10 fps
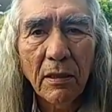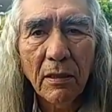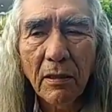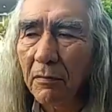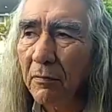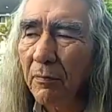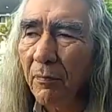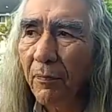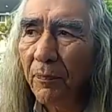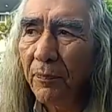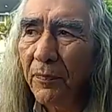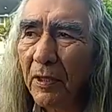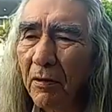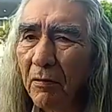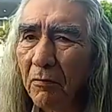and
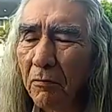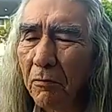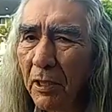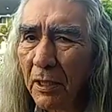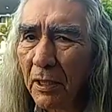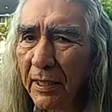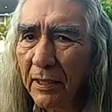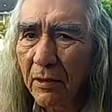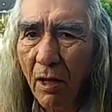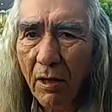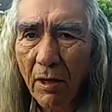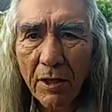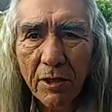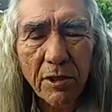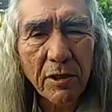really
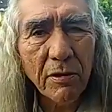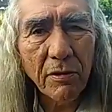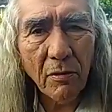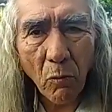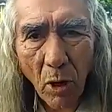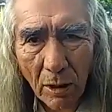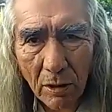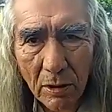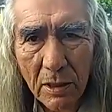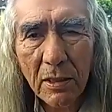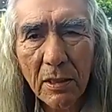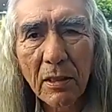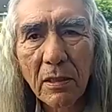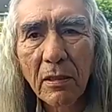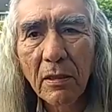acknowledge the waters,
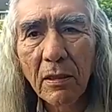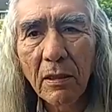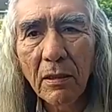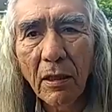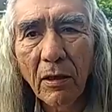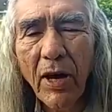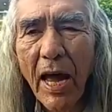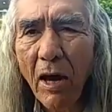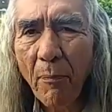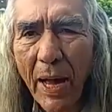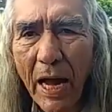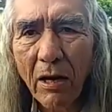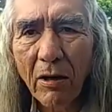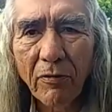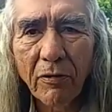of how
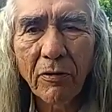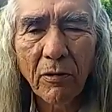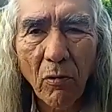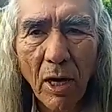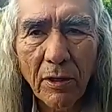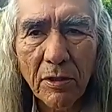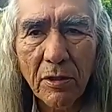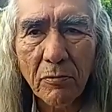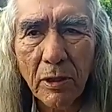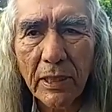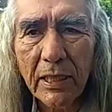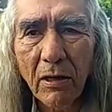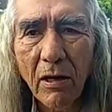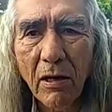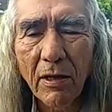powerful the waters really
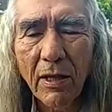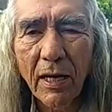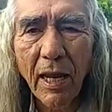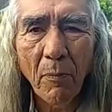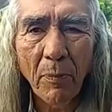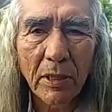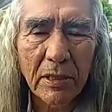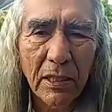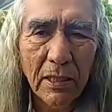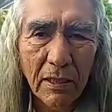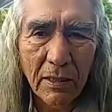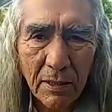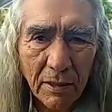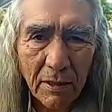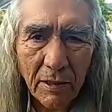are that help us
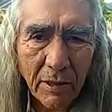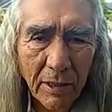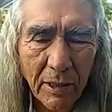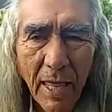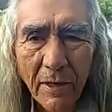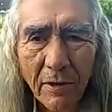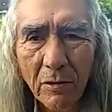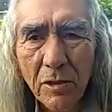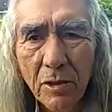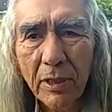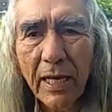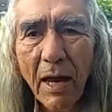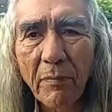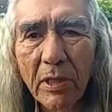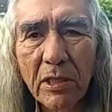in that nurturing
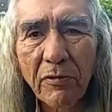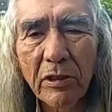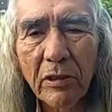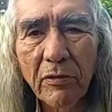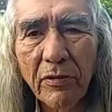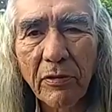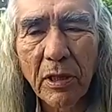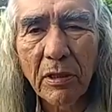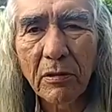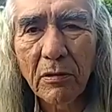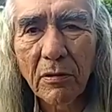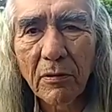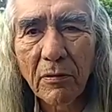atmosphere of the Mother Earth.